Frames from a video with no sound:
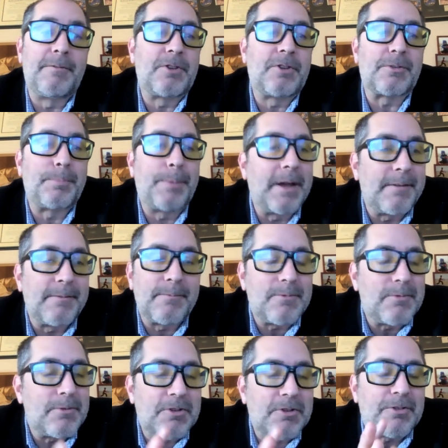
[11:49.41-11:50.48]

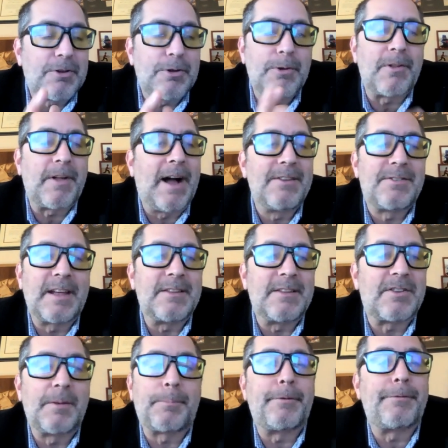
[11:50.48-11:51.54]
just utilized that
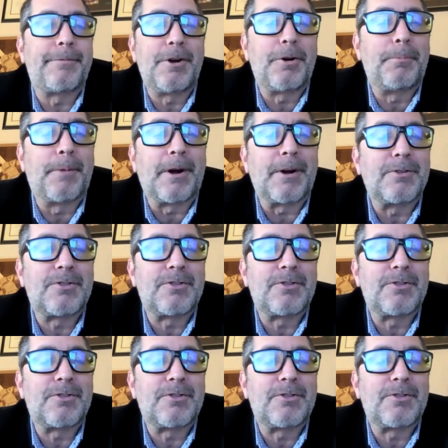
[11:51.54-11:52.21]
simple field merge.